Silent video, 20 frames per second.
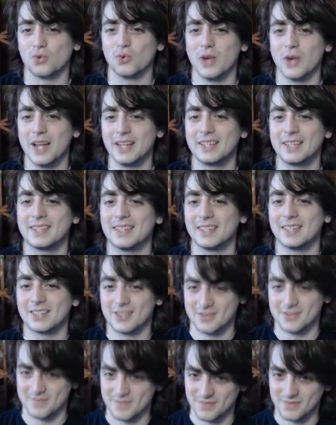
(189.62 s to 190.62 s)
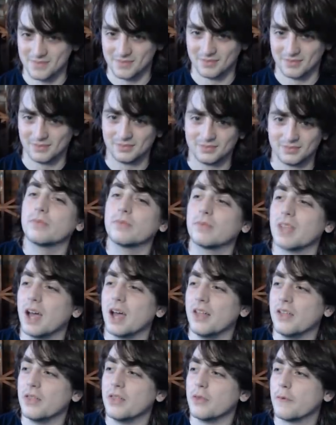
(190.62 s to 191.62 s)
racism.
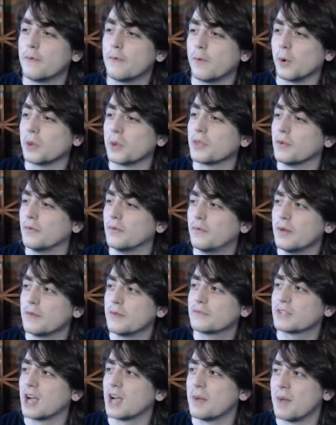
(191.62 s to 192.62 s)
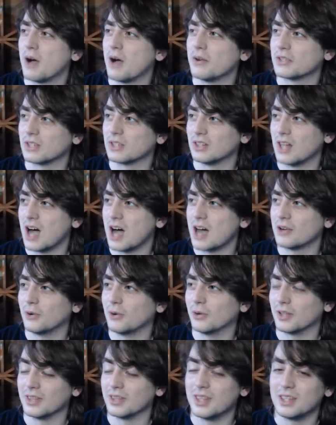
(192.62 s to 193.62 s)
And then the fourth and fifth time, I was a lot old.